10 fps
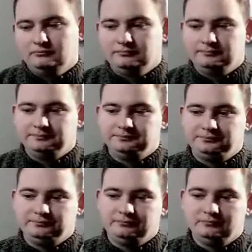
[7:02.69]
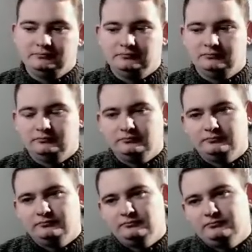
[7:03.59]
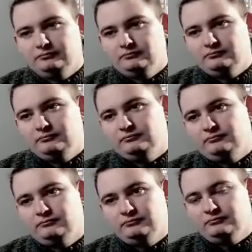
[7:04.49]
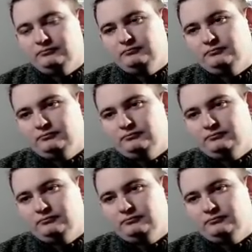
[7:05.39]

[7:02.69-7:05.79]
No words are spoken by the person on screen.